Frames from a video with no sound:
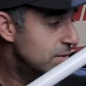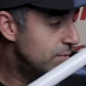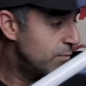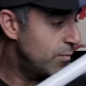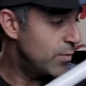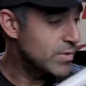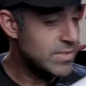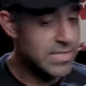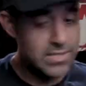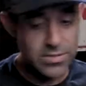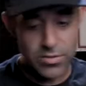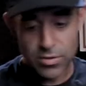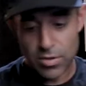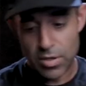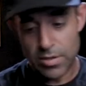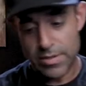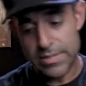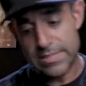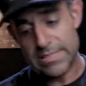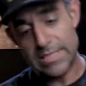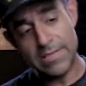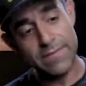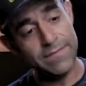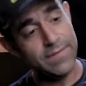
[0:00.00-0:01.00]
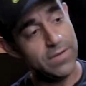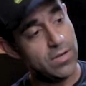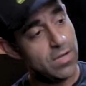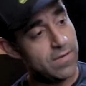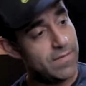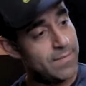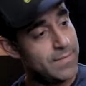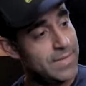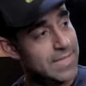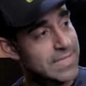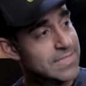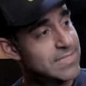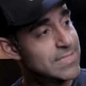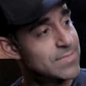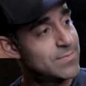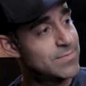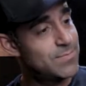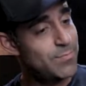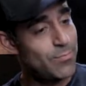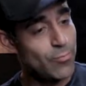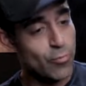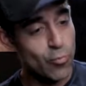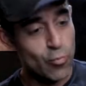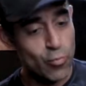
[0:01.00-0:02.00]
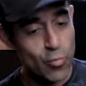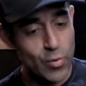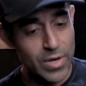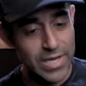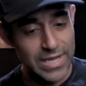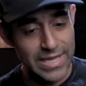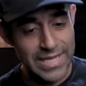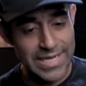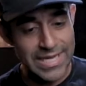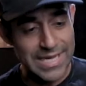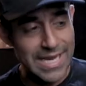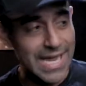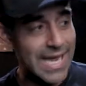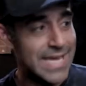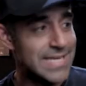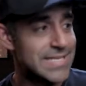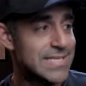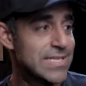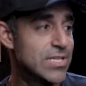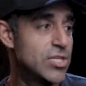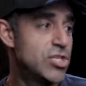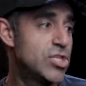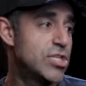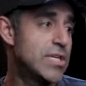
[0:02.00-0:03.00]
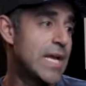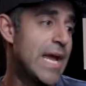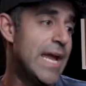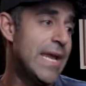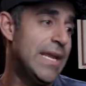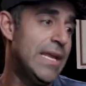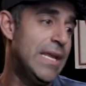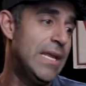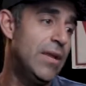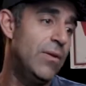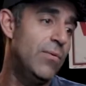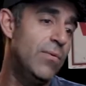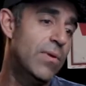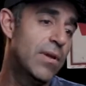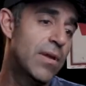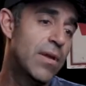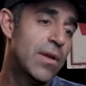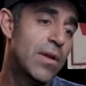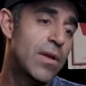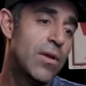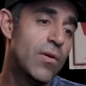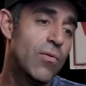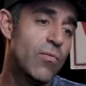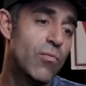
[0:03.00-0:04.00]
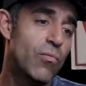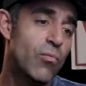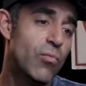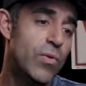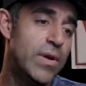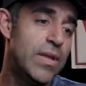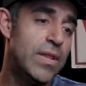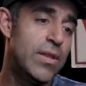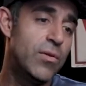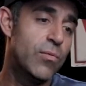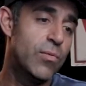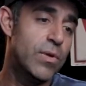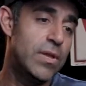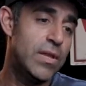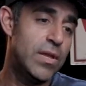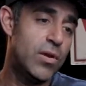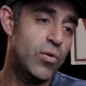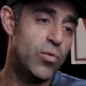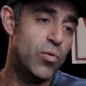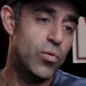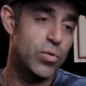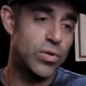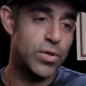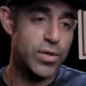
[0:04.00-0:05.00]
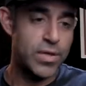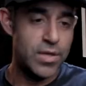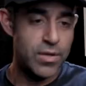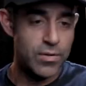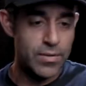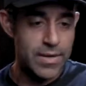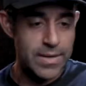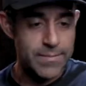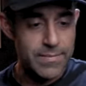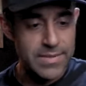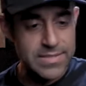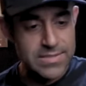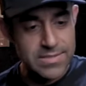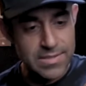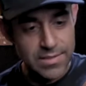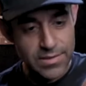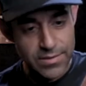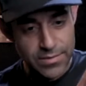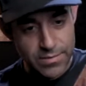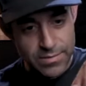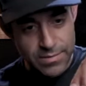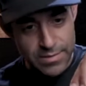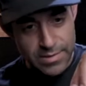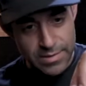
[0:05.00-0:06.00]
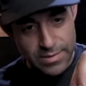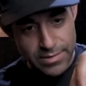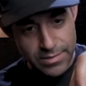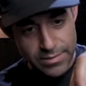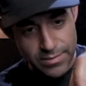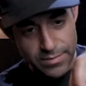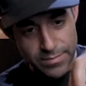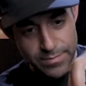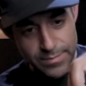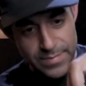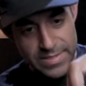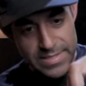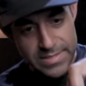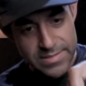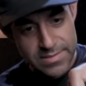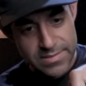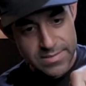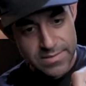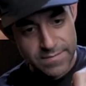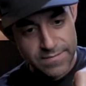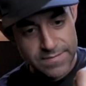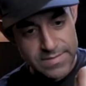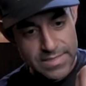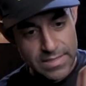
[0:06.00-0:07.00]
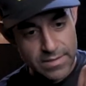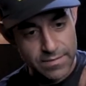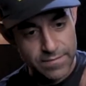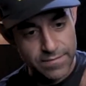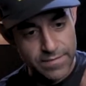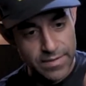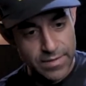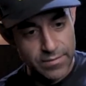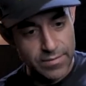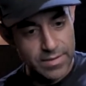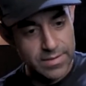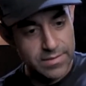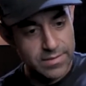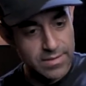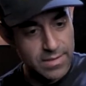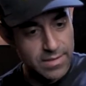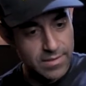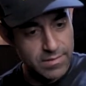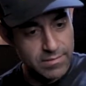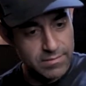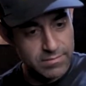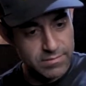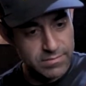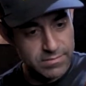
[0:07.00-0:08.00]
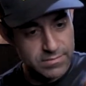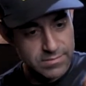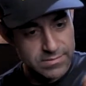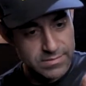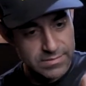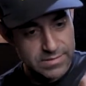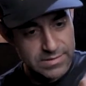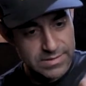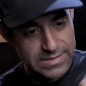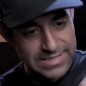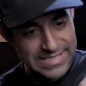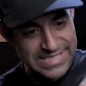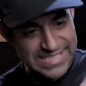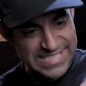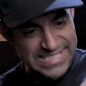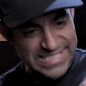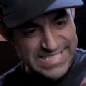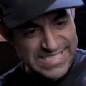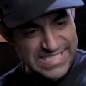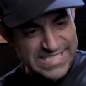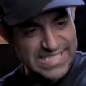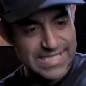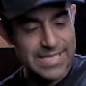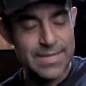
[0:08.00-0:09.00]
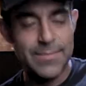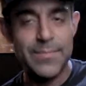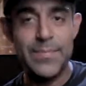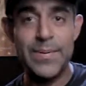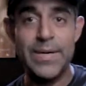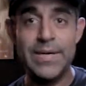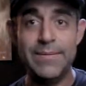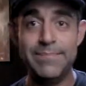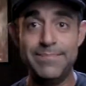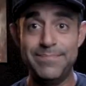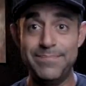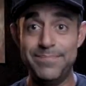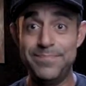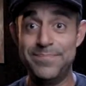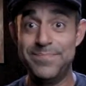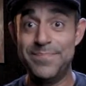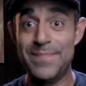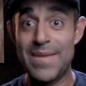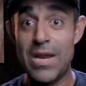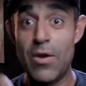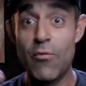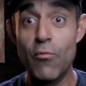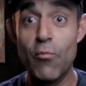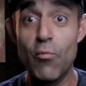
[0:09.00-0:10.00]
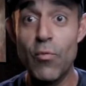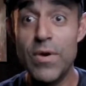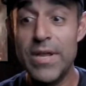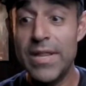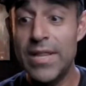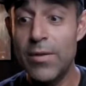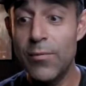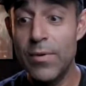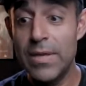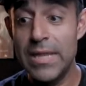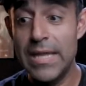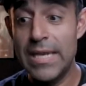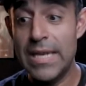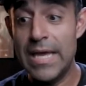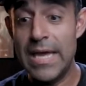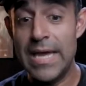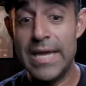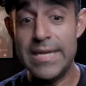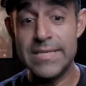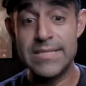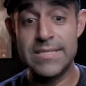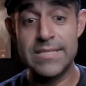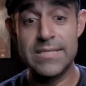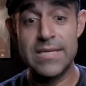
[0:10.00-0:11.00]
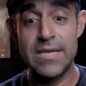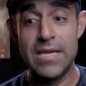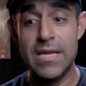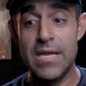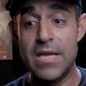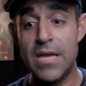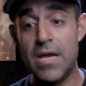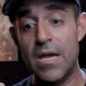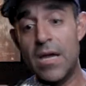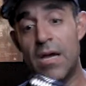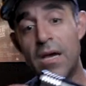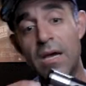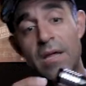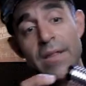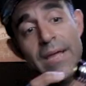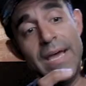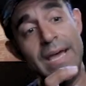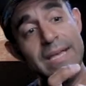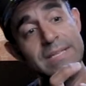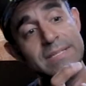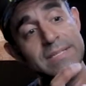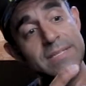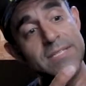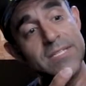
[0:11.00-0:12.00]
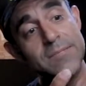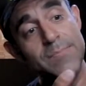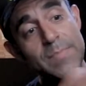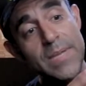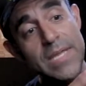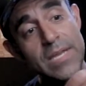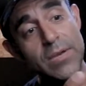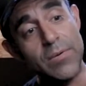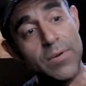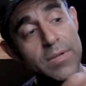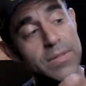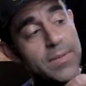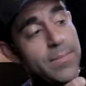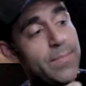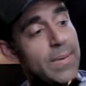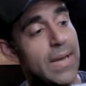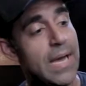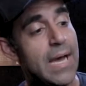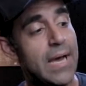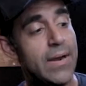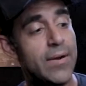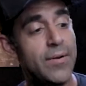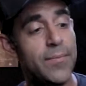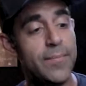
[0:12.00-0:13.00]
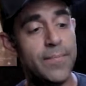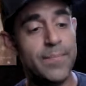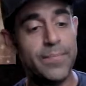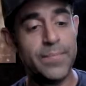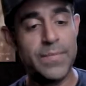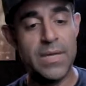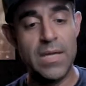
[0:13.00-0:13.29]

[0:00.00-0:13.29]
once I took all the cellophane off, I mean, it's really nice and shiny, really, really cool looking. Oh, I missed a little piece of cellophane right there, but really, really nice. It has the speaker in the bottom.